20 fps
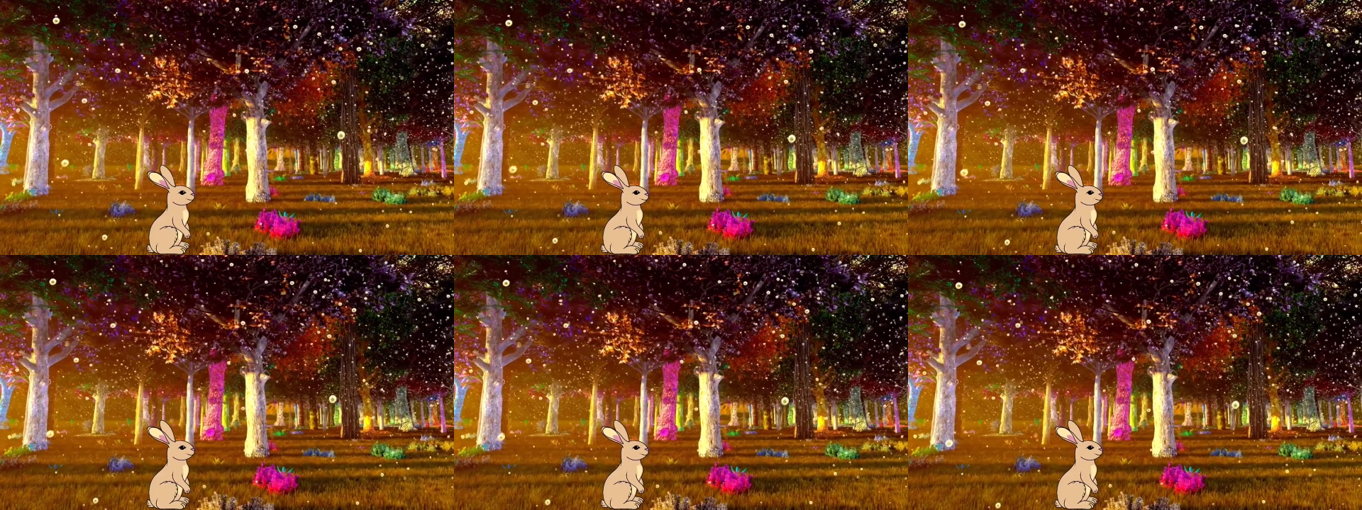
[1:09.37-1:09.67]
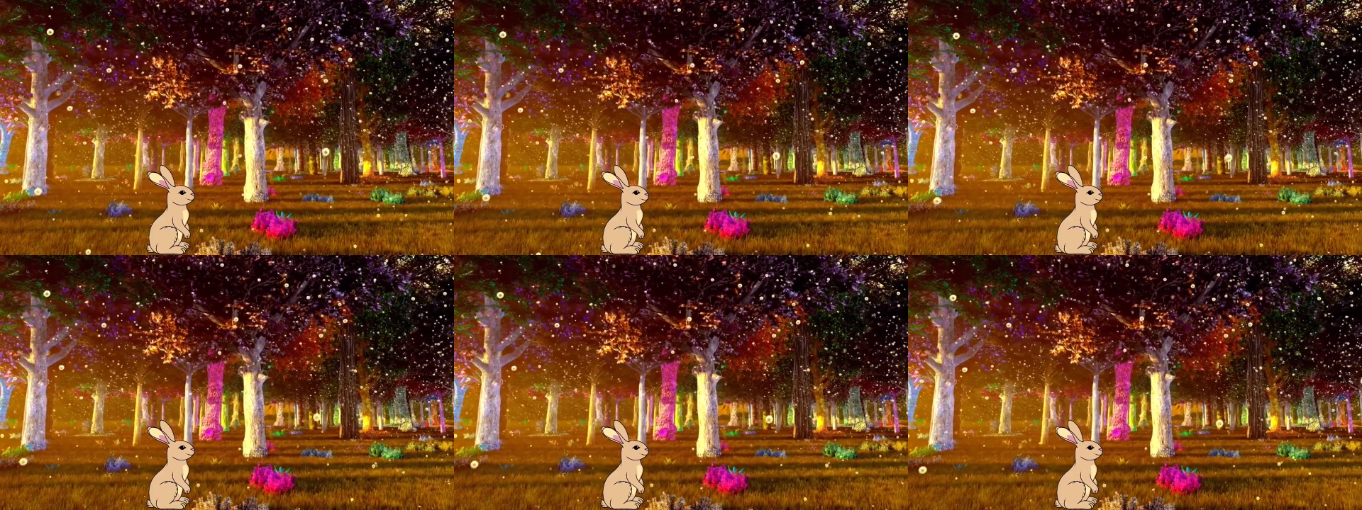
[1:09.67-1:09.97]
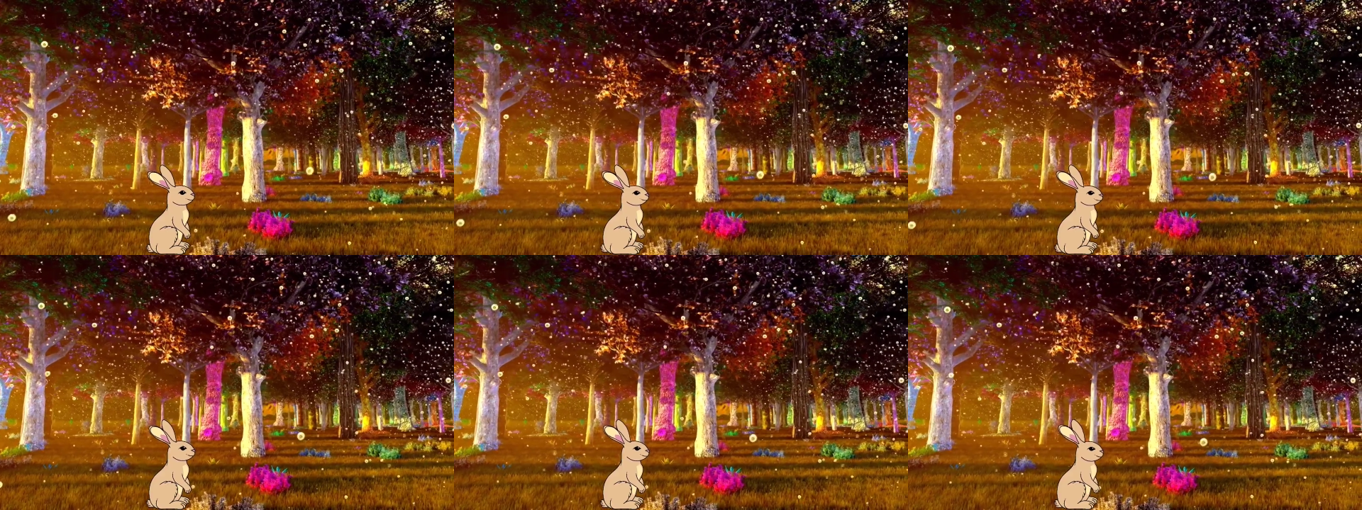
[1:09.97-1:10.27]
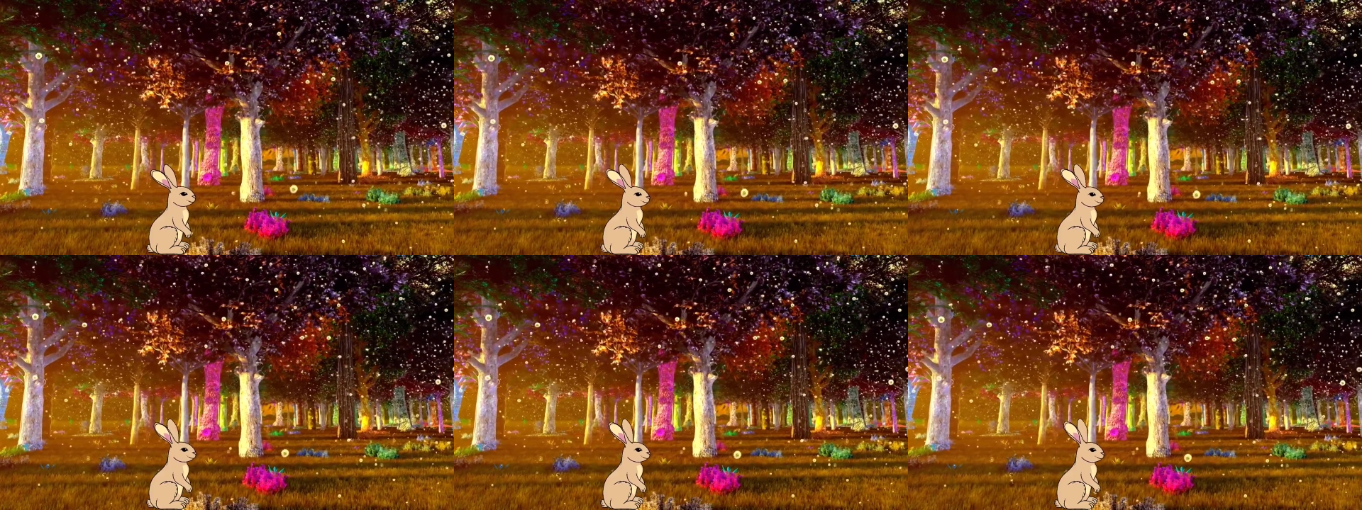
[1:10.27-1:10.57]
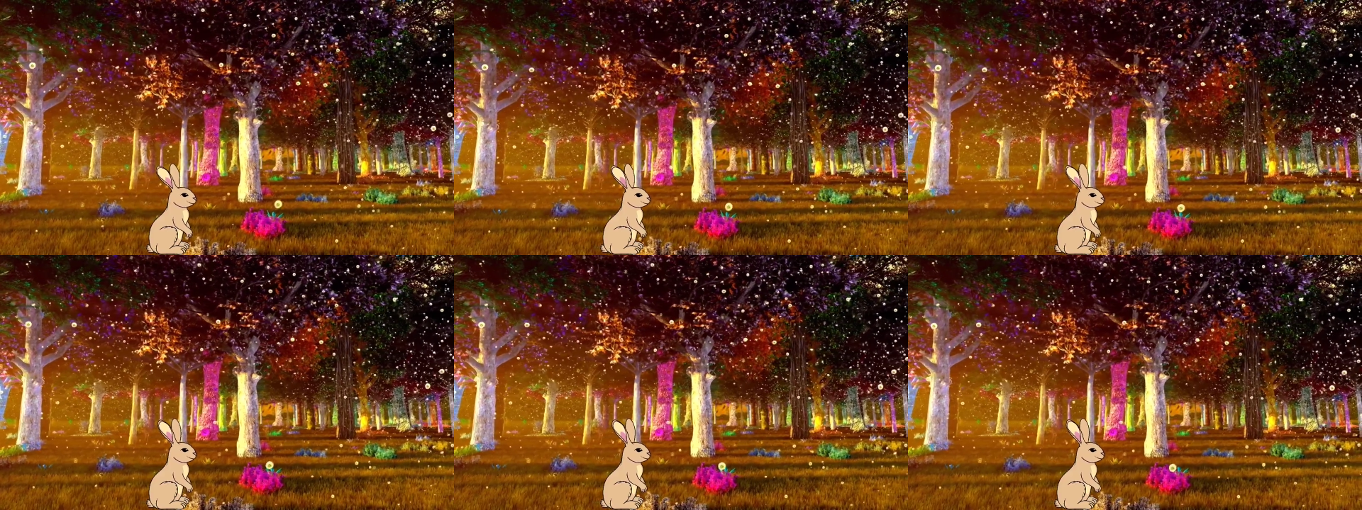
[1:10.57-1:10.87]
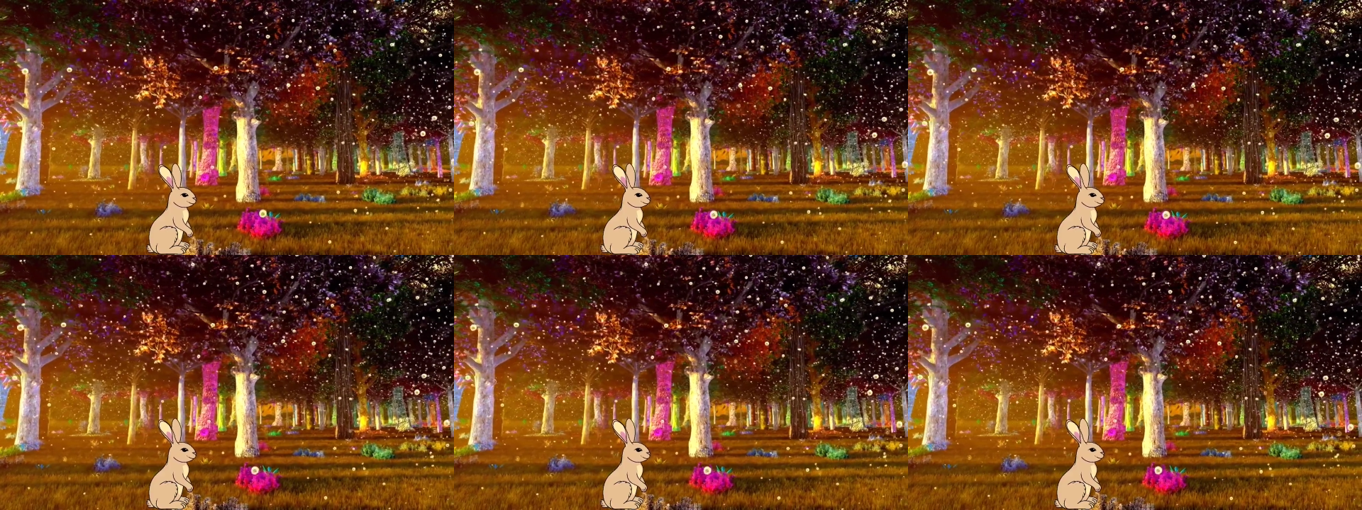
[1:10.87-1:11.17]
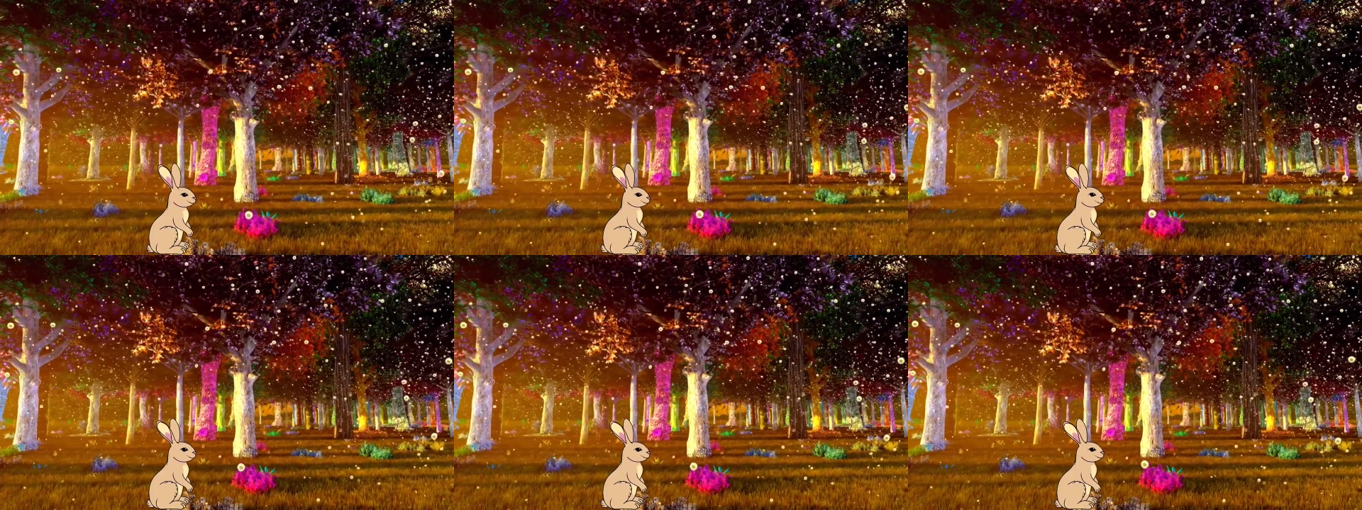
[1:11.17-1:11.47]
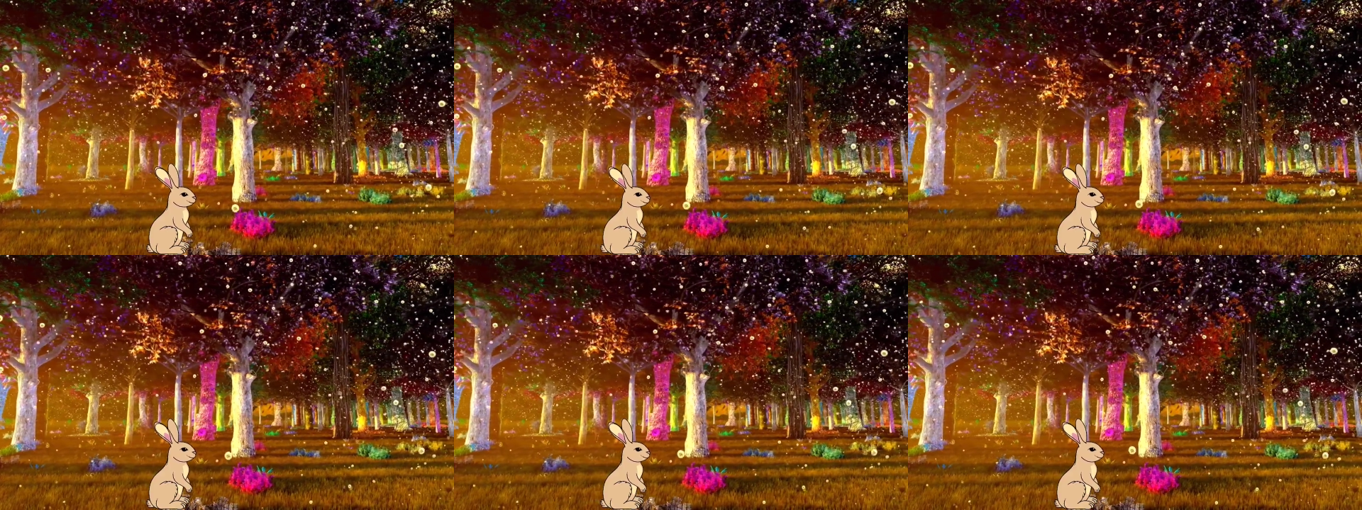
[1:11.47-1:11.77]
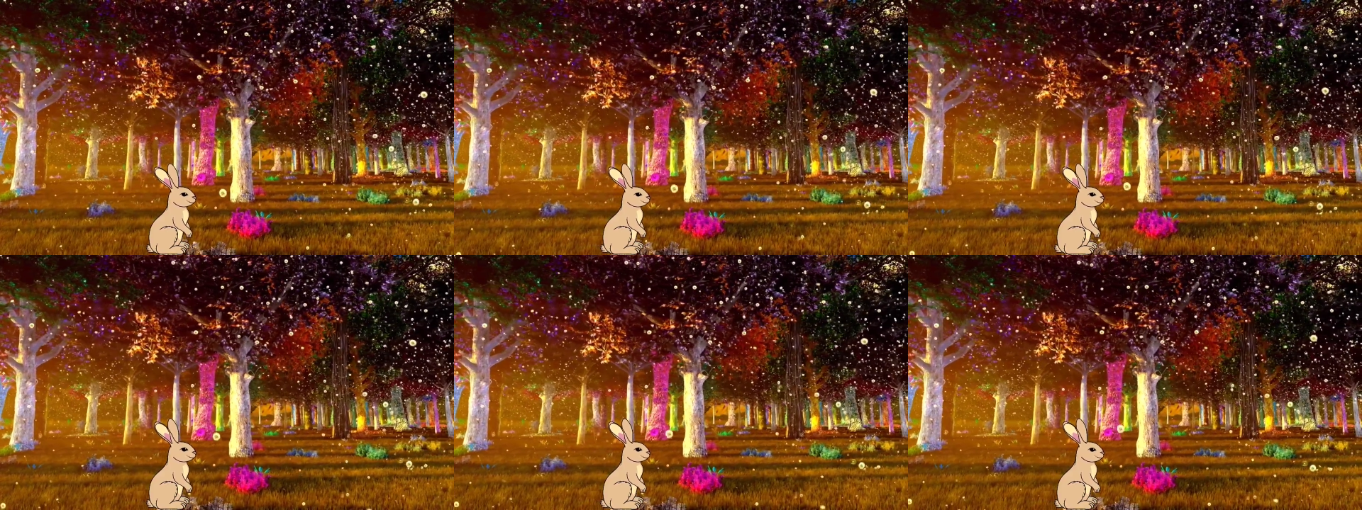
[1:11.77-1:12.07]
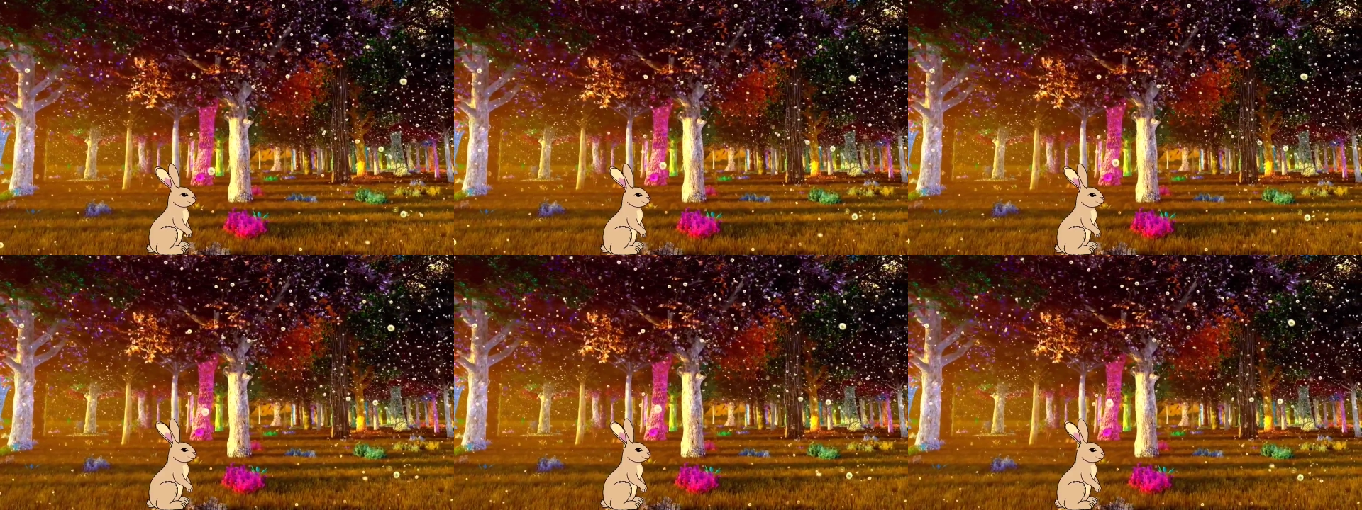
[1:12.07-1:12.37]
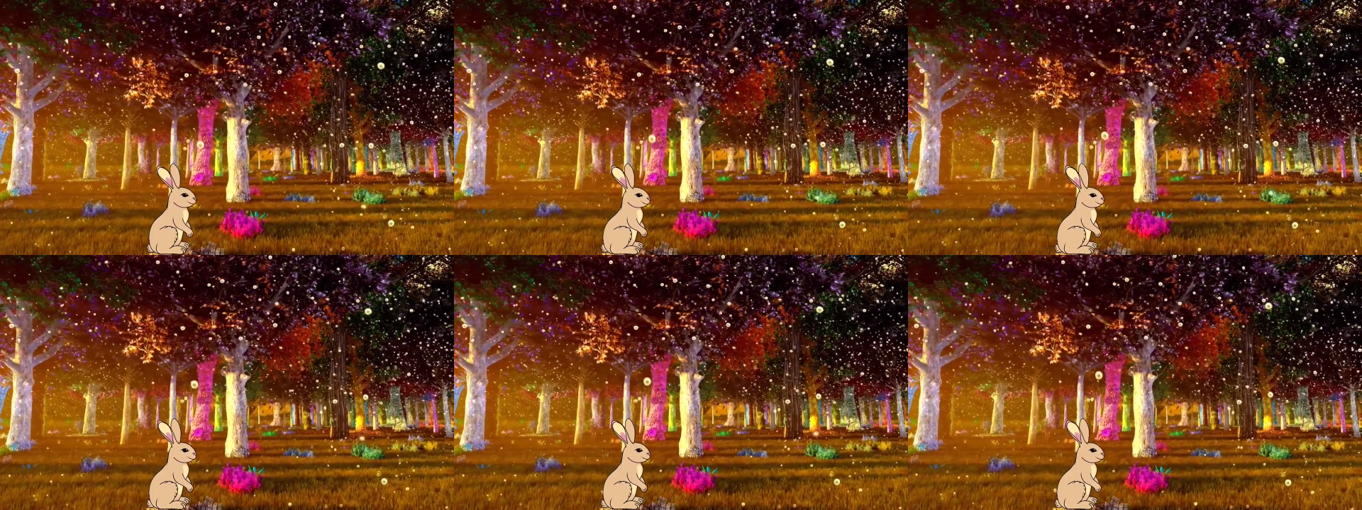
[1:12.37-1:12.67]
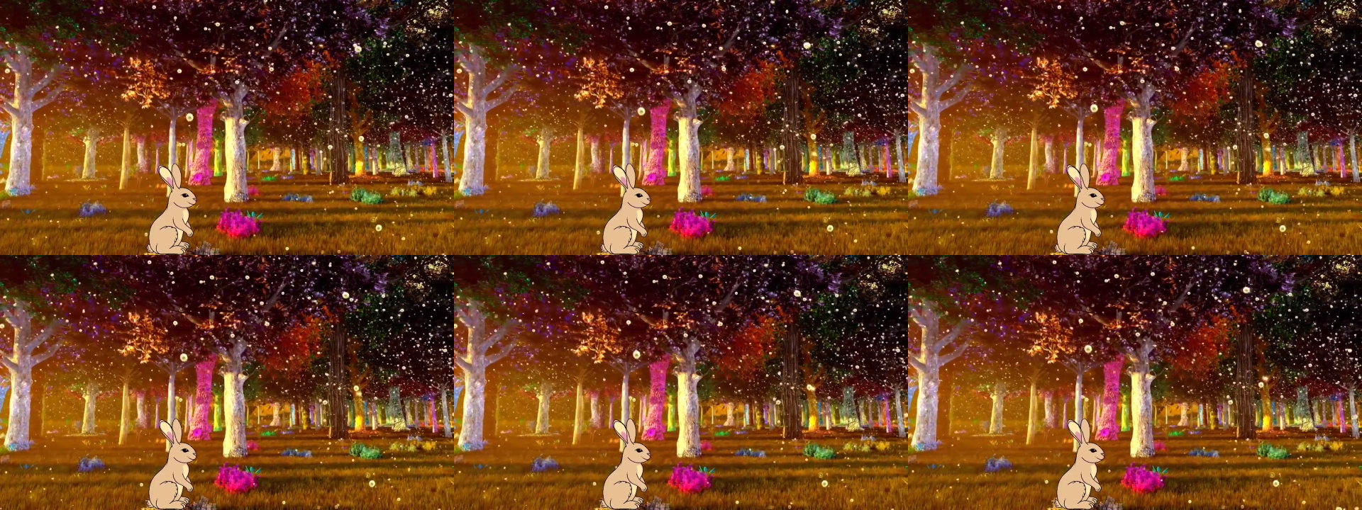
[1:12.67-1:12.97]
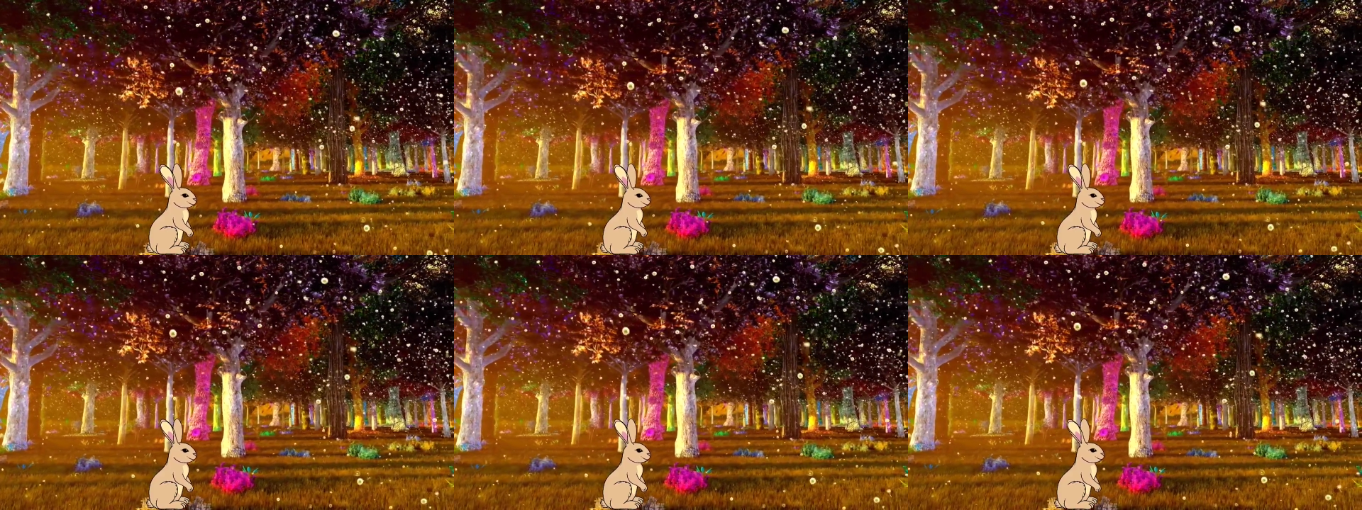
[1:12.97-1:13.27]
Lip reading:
[unreadable: no face in view]